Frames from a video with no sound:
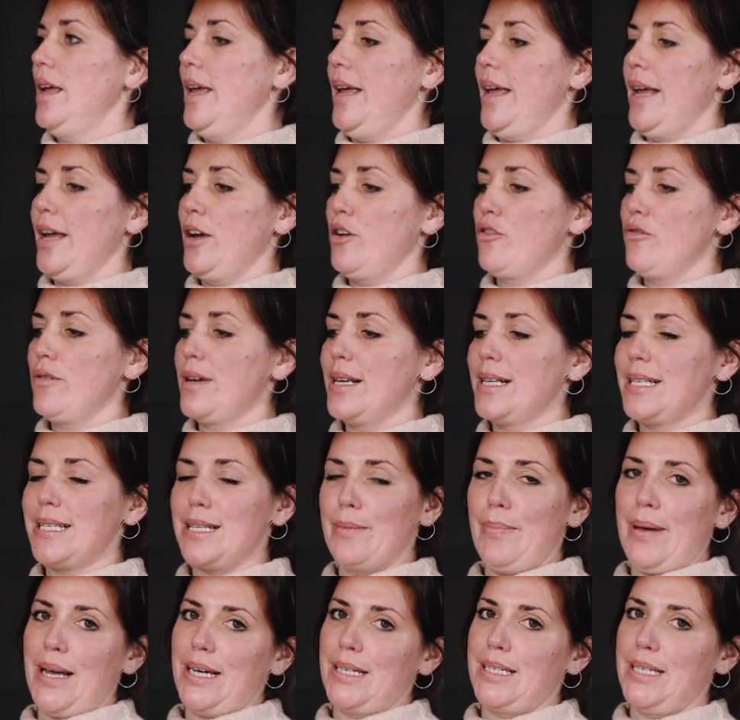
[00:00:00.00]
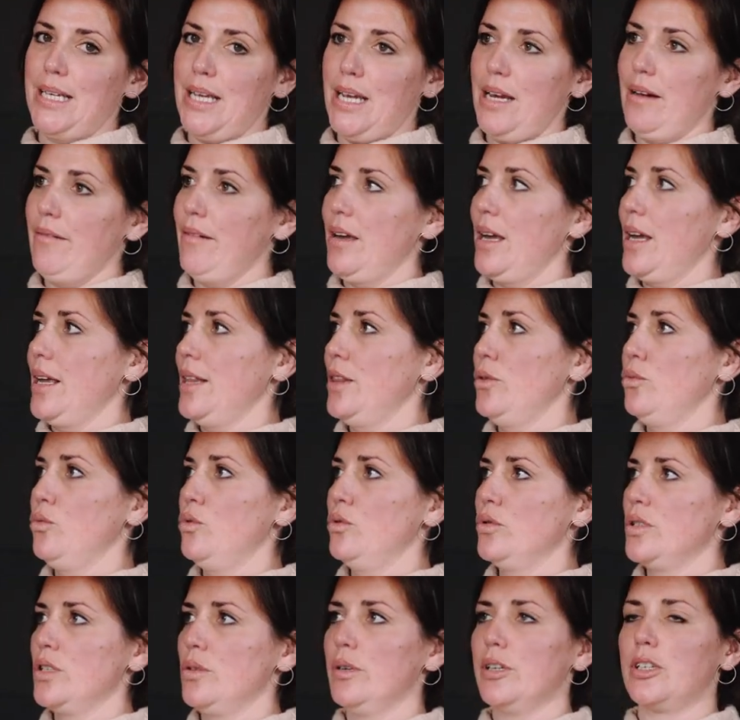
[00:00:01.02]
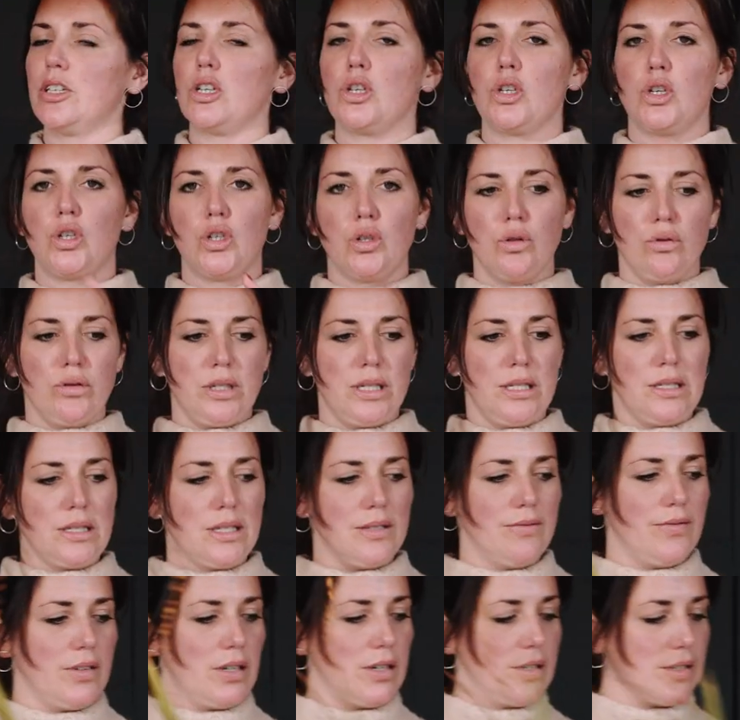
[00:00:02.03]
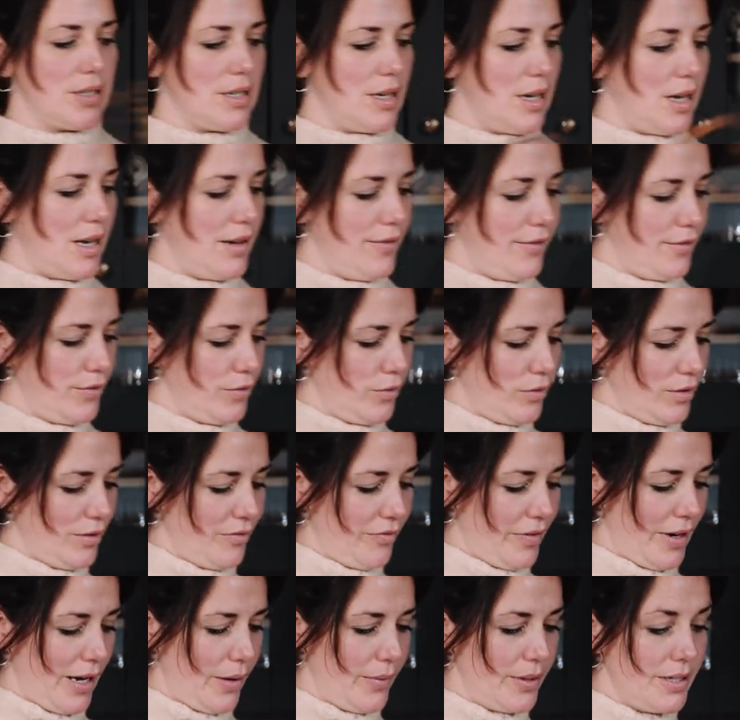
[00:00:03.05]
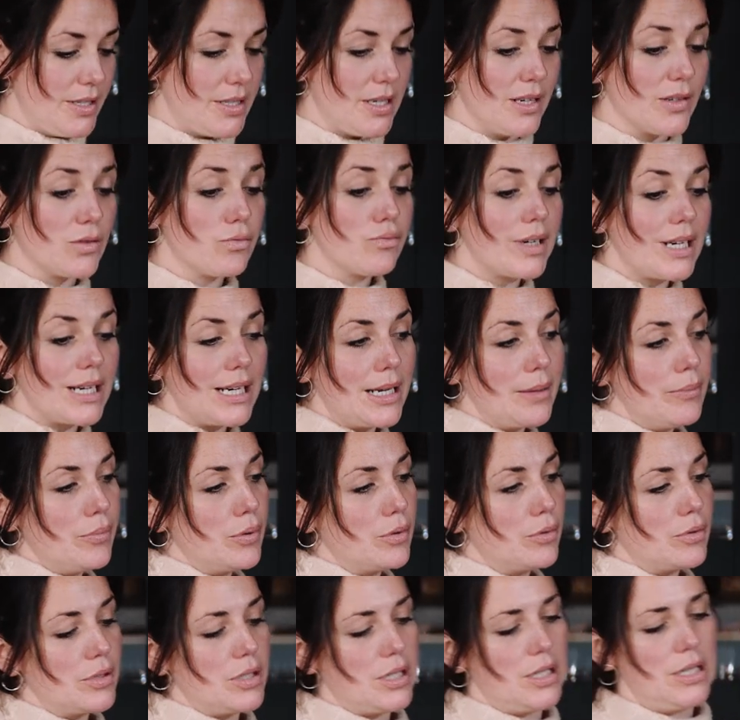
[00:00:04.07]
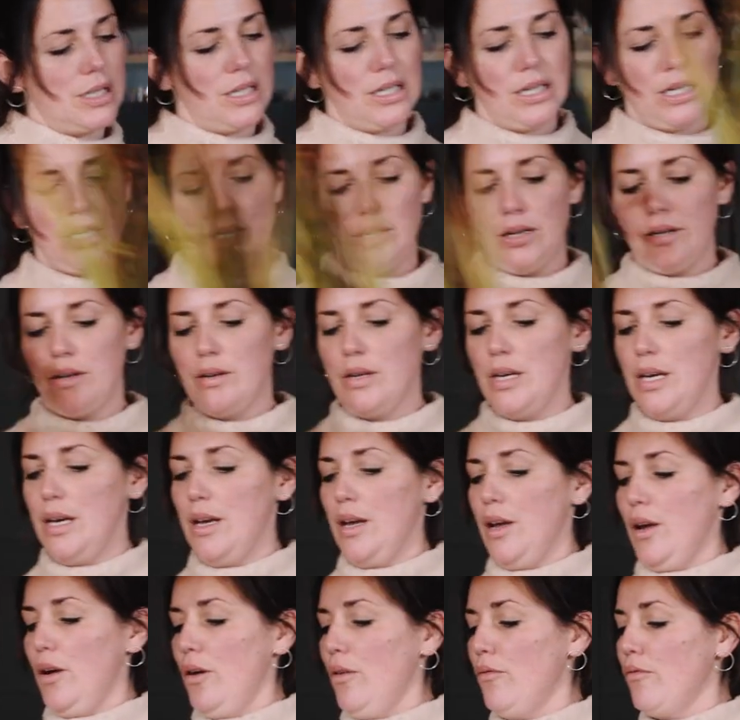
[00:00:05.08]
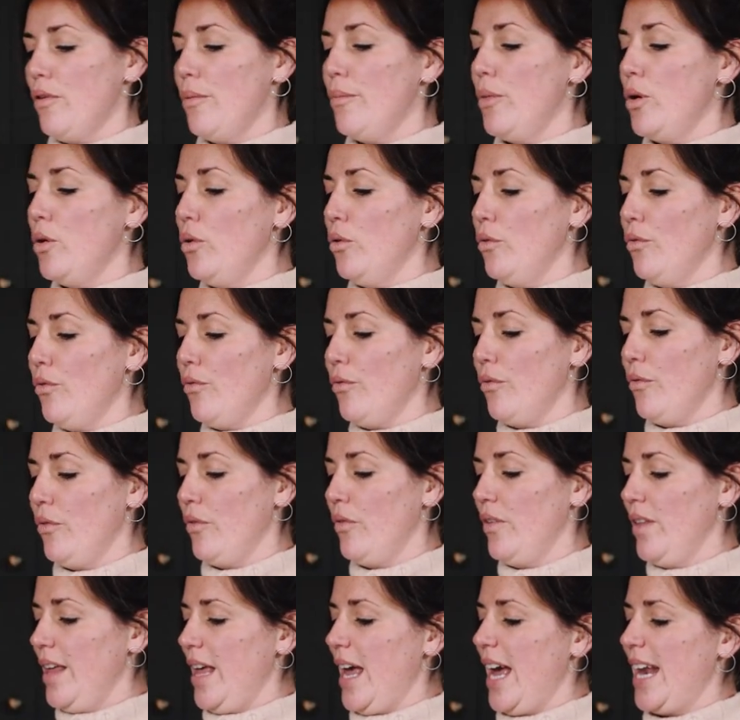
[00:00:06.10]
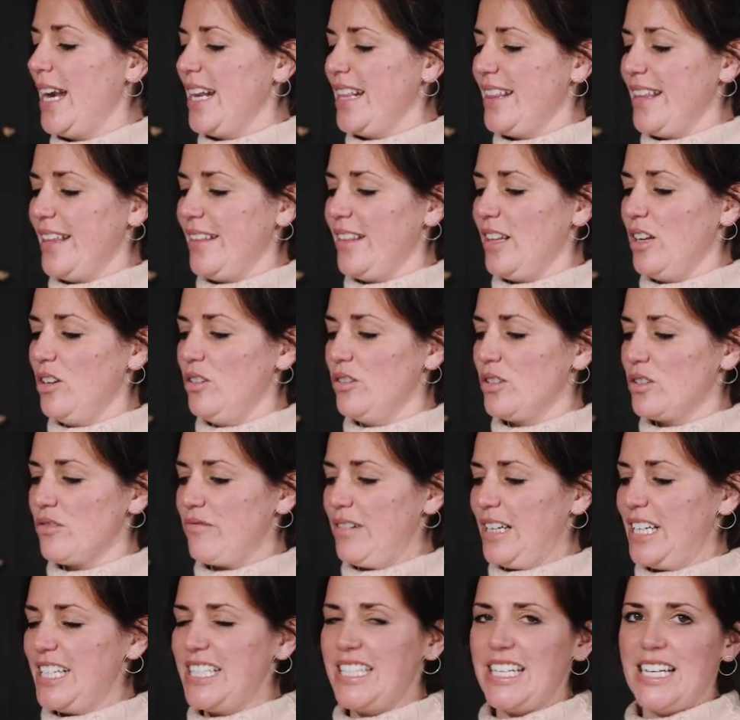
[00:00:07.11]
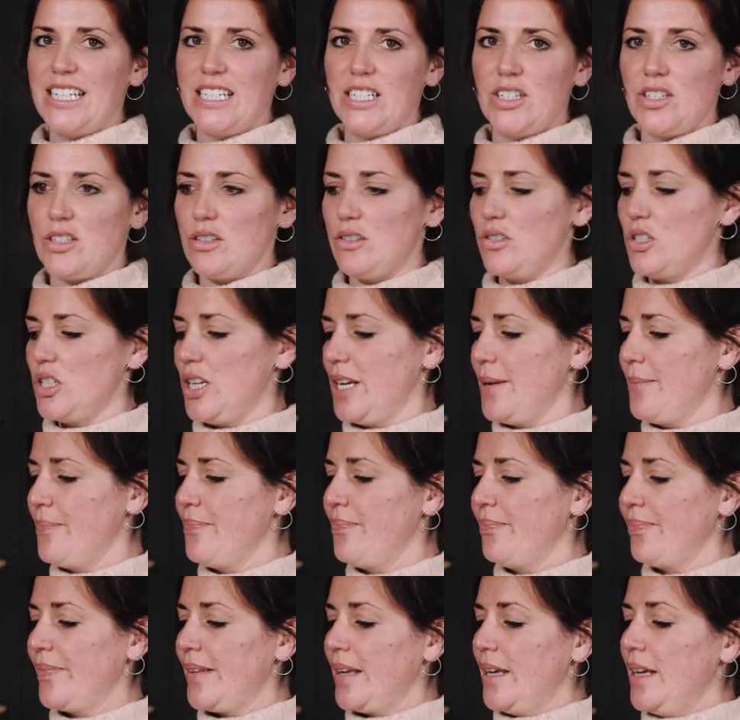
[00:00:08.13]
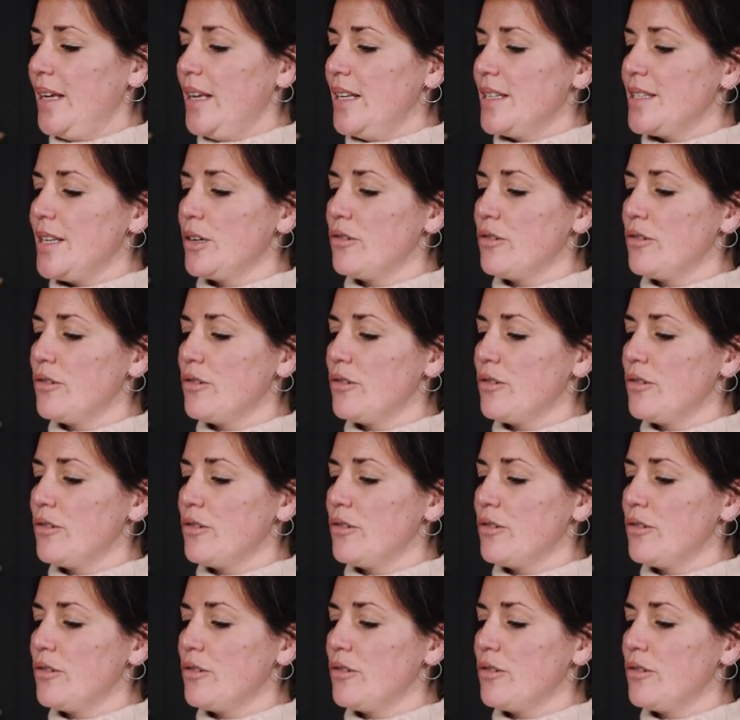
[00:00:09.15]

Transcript: increase the bacteria in the water, which shortens the vase life of all the flowers. So it's really important that you remove anything that looks really dead and dodgy. So